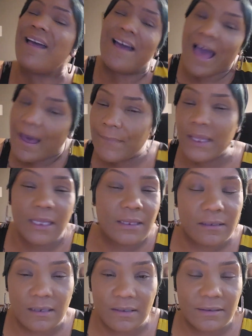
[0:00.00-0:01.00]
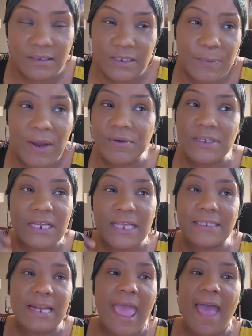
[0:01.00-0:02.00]
I mean, Spirit
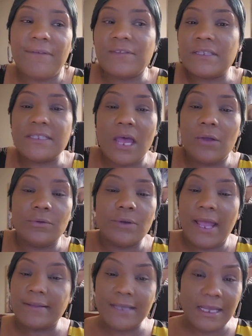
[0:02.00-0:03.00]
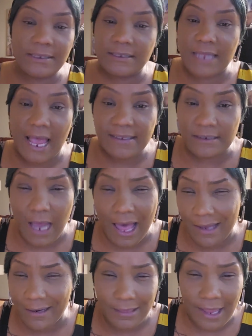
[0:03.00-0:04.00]
doesn't have to tell you that. That's
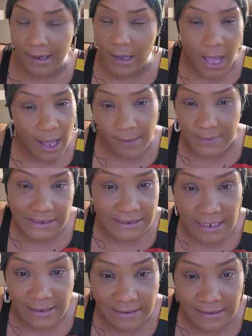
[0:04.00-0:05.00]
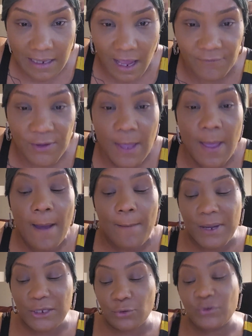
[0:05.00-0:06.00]
kind of like common sense stuff.
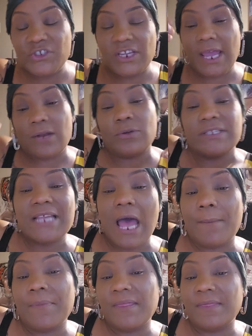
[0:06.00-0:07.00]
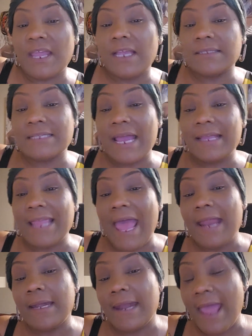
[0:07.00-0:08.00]
But you should get on top of things like
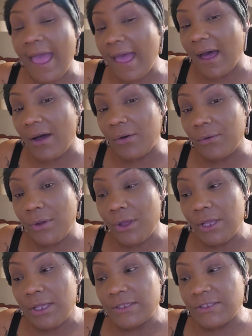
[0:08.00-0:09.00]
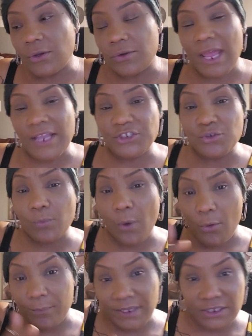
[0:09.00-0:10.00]
that now, so that you
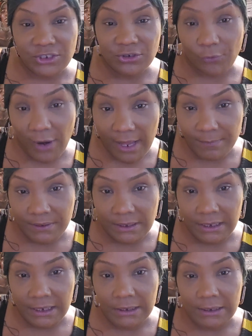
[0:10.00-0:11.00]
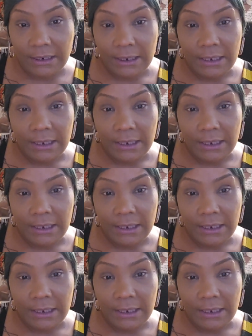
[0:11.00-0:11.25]
won't be scrambling